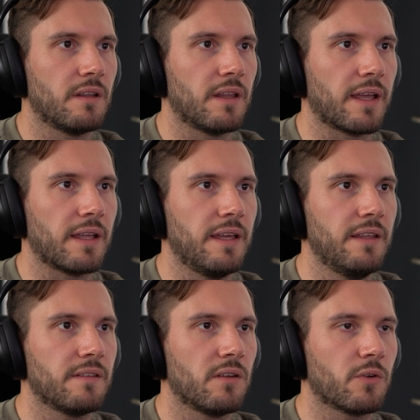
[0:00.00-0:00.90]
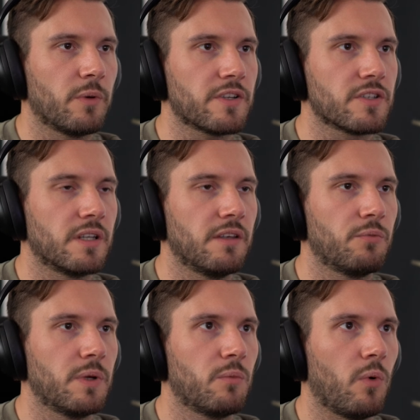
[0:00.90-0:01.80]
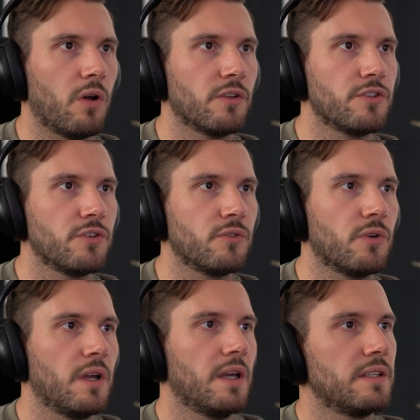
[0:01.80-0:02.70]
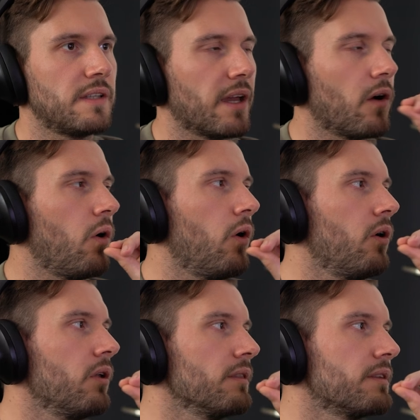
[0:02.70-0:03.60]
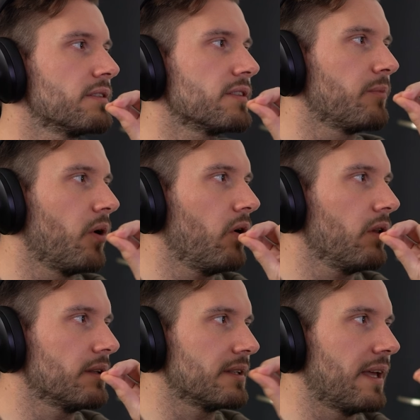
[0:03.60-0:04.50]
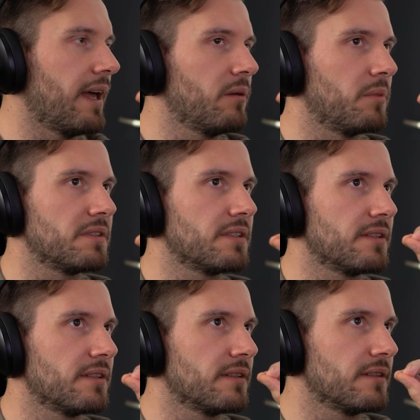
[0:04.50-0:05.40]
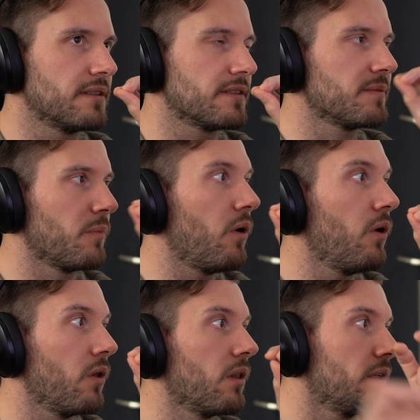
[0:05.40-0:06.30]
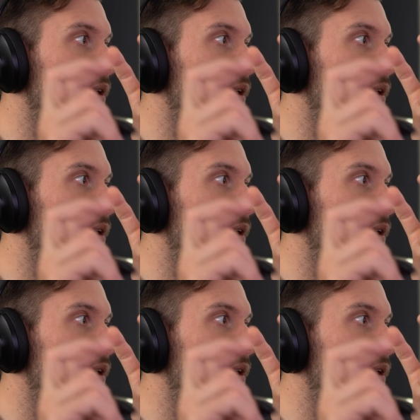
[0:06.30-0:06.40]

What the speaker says: like here's now the question, if we want to take all the small elements to the small